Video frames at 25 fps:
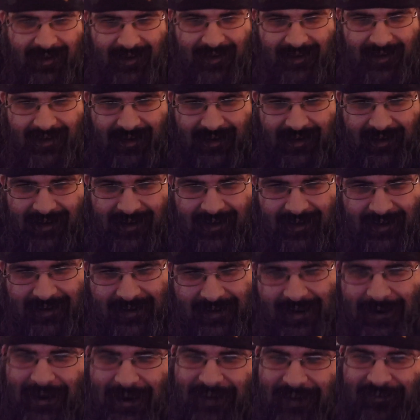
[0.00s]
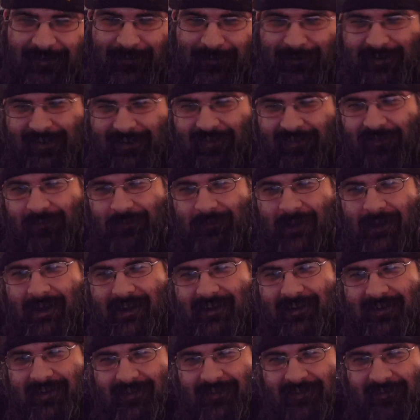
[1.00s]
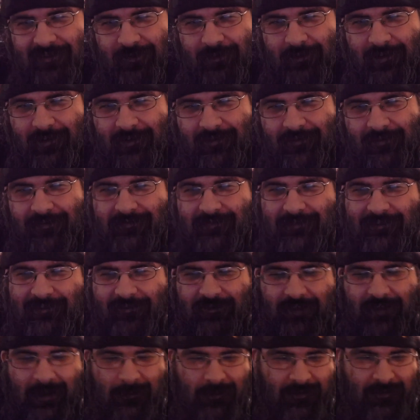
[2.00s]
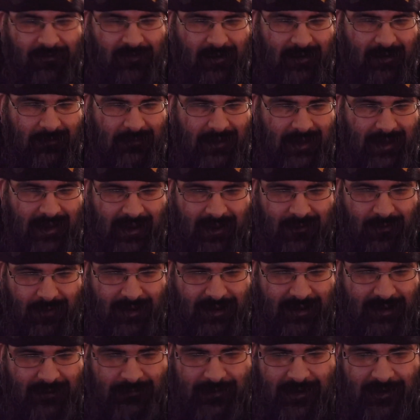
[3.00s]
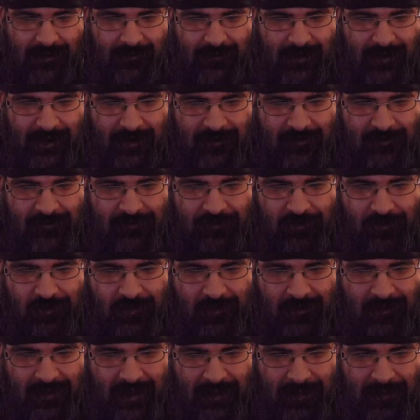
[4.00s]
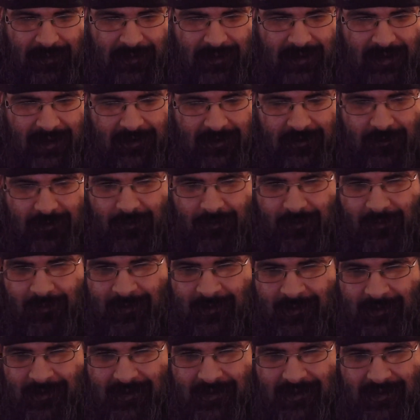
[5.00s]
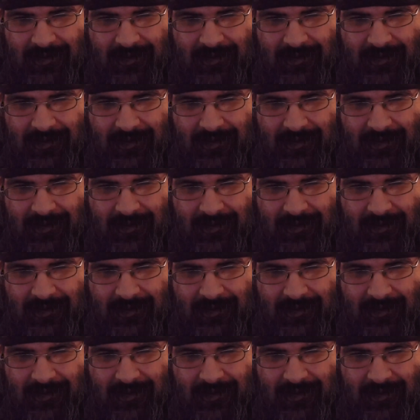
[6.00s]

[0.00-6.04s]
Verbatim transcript: Uh, and I actually wouldn't expect this sort of disclaimer from a YTP creator, so that's kind of cool.